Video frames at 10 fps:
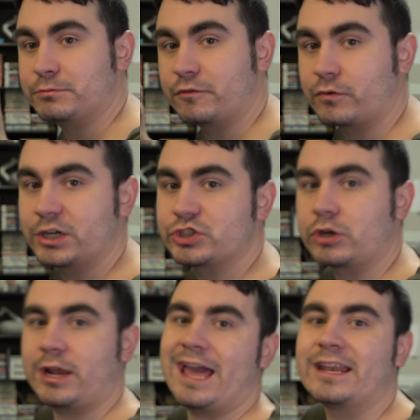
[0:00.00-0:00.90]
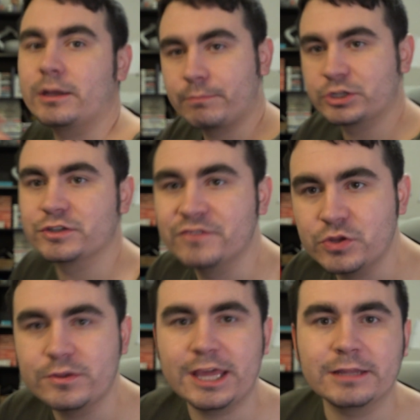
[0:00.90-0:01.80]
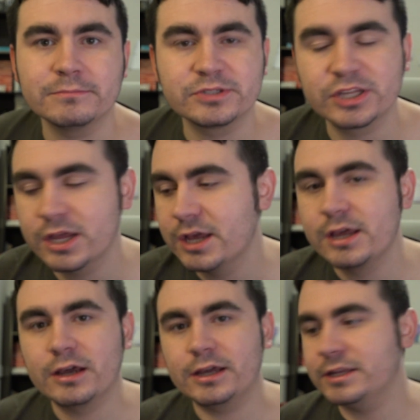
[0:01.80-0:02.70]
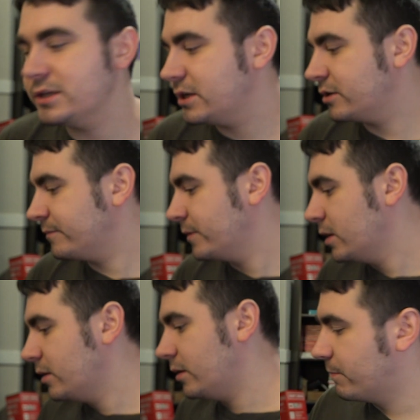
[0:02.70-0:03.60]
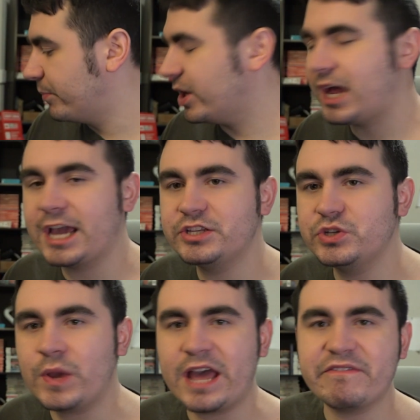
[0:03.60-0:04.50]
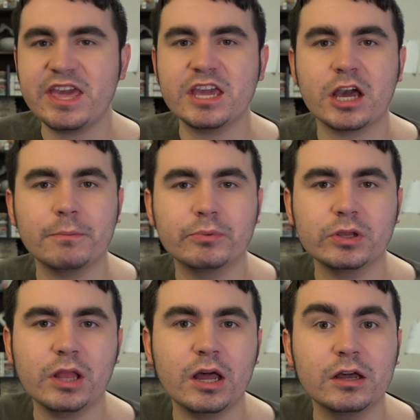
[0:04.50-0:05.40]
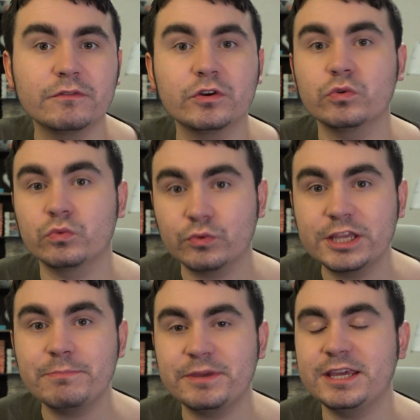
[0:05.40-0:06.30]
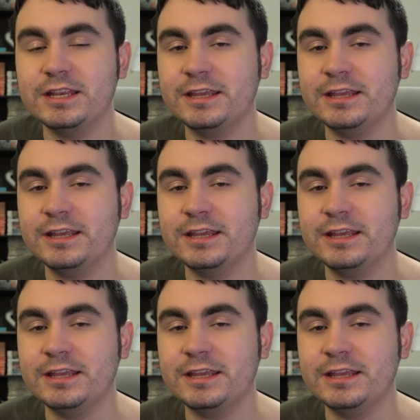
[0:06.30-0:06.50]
before I start adding a bunch of new games into here. But I do have a couple of repeat